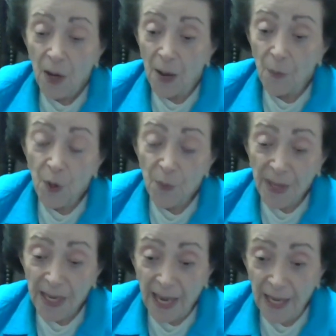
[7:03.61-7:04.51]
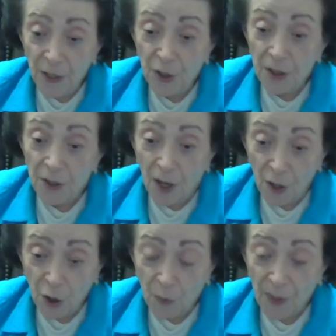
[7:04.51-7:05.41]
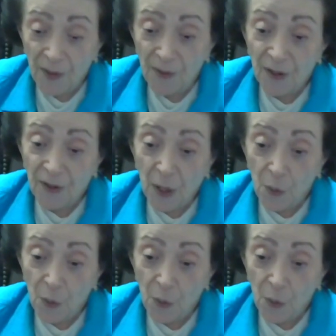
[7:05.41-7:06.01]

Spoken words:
And we began to document that